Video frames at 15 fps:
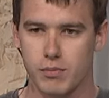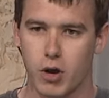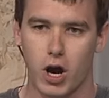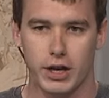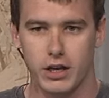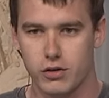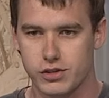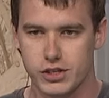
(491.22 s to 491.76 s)
some
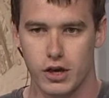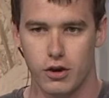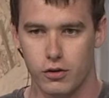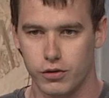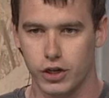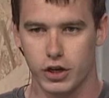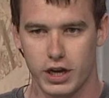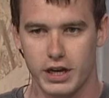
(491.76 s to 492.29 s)
audio,
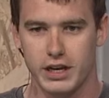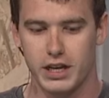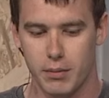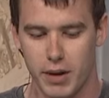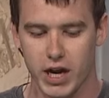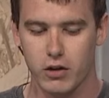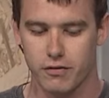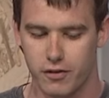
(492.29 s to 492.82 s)
so you're going to need
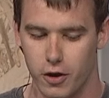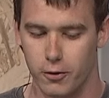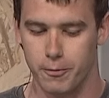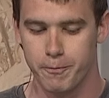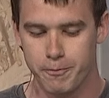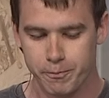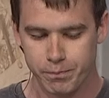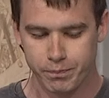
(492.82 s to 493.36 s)
a microphone.